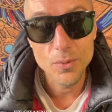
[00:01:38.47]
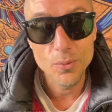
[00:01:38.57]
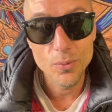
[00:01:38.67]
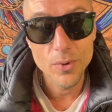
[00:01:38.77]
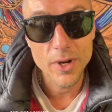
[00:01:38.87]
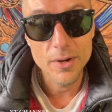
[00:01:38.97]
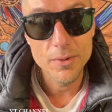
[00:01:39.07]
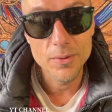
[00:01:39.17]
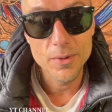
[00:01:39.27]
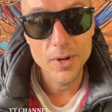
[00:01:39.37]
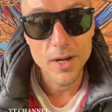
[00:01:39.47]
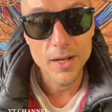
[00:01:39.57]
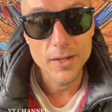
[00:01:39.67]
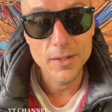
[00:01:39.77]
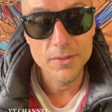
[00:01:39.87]
when I
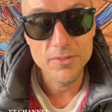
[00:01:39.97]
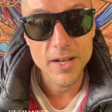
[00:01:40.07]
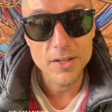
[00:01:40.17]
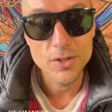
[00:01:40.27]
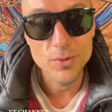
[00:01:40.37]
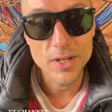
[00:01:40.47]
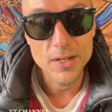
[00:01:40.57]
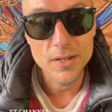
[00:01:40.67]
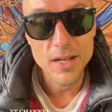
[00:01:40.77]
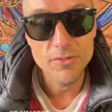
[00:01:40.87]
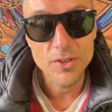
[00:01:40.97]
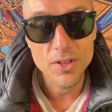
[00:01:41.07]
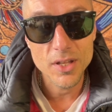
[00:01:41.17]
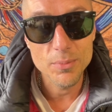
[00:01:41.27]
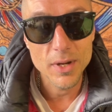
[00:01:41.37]
evaluated
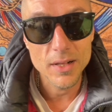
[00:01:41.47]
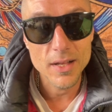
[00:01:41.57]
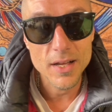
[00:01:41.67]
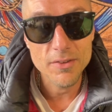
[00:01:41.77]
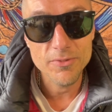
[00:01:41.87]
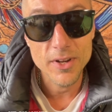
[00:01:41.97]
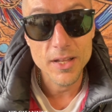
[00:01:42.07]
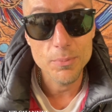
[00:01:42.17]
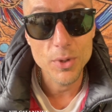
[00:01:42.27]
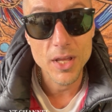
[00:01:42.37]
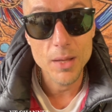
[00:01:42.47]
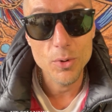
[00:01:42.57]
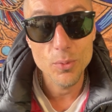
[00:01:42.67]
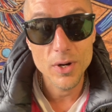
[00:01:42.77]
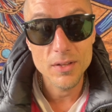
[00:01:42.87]
everything in my life, I became
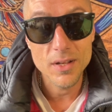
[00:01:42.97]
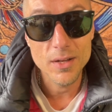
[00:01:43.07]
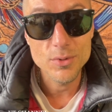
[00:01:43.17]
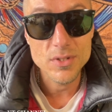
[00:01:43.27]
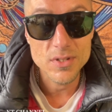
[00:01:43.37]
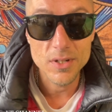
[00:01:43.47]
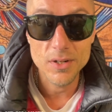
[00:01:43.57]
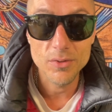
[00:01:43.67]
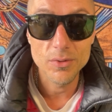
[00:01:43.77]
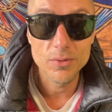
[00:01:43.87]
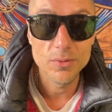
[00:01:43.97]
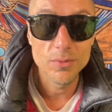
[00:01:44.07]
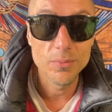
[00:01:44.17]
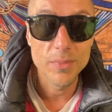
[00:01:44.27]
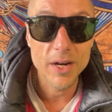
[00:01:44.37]
aware that I was in a
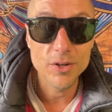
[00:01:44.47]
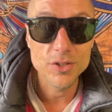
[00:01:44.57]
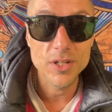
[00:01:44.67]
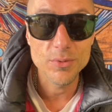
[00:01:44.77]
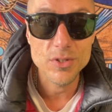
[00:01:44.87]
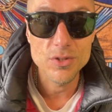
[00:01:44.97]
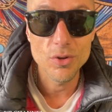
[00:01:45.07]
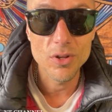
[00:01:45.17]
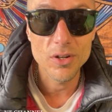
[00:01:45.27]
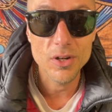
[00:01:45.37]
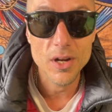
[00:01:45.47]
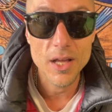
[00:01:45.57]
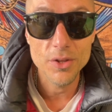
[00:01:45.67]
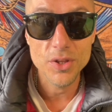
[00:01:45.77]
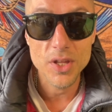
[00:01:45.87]
marriage that was no longer
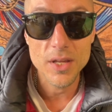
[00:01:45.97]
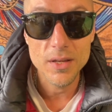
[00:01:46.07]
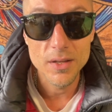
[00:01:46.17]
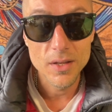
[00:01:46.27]
healthy.